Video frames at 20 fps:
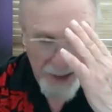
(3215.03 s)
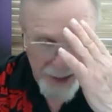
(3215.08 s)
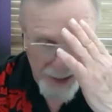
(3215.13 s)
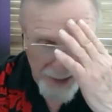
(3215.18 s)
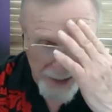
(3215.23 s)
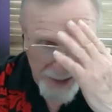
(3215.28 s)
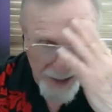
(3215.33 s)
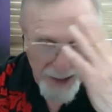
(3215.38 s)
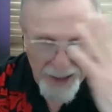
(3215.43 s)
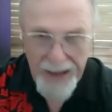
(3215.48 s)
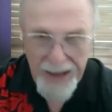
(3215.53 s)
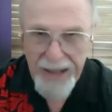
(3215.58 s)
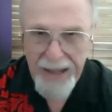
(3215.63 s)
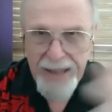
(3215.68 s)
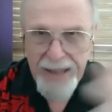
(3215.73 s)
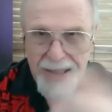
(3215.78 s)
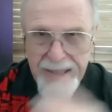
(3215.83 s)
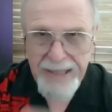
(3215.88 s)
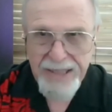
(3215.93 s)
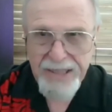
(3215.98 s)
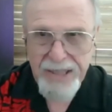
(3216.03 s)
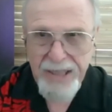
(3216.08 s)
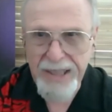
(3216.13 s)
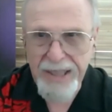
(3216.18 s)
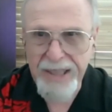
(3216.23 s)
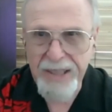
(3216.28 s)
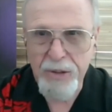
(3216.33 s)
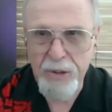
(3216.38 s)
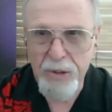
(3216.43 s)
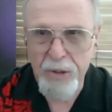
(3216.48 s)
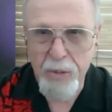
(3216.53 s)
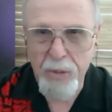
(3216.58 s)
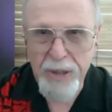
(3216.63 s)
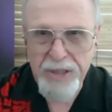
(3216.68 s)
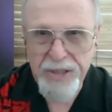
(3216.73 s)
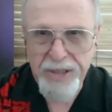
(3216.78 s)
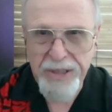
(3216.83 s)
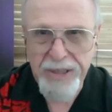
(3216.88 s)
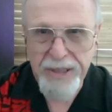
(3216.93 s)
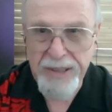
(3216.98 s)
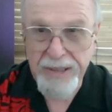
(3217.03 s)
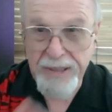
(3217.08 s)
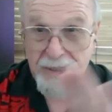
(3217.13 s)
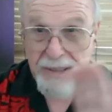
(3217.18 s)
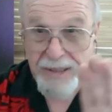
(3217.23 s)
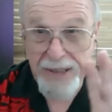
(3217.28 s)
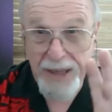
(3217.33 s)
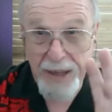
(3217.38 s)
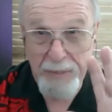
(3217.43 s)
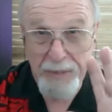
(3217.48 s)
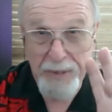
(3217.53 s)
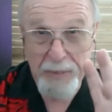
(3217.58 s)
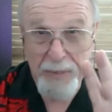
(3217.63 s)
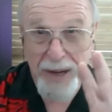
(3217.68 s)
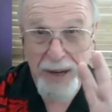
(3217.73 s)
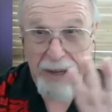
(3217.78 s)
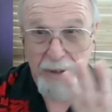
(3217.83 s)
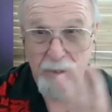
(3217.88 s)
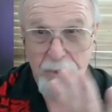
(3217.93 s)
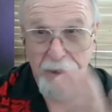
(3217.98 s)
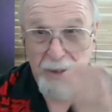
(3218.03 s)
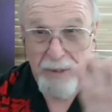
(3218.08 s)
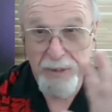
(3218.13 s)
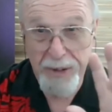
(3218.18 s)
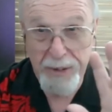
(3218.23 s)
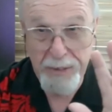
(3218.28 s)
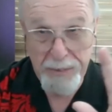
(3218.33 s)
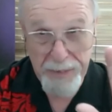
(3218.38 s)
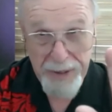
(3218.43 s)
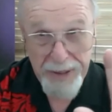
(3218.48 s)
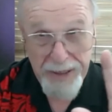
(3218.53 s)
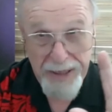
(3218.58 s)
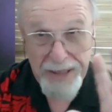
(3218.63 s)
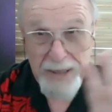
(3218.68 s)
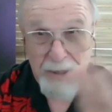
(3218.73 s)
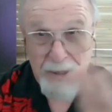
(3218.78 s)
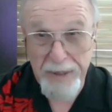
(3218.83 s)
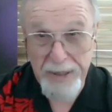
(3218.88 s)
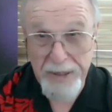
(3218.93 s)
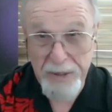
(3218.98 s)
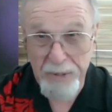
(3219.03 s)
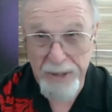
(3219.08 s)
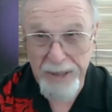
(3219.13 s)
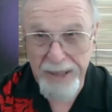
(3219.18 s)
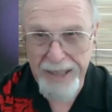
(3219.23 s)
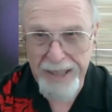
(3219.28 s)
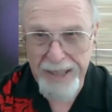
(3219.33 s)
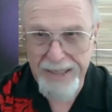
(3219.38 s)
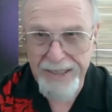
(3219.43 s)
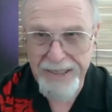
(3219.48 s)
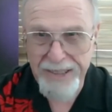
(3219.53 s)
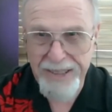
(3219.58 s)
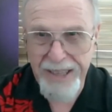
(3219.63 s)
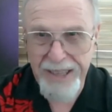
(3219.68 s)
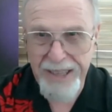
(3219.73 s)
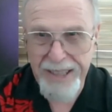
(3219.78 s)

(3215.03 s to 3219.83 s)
I, I, that's a legal question, and I'm going to back away from it, but that's the best way I can,